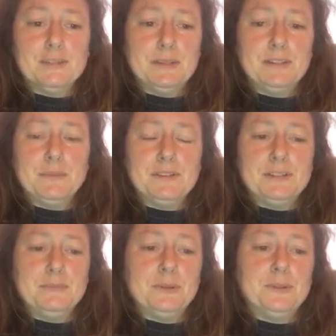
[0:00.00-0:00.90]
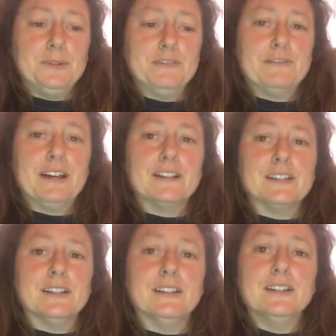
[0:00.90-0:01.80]
to be the most important
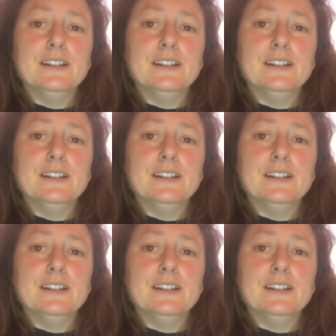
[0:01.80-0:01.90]
factor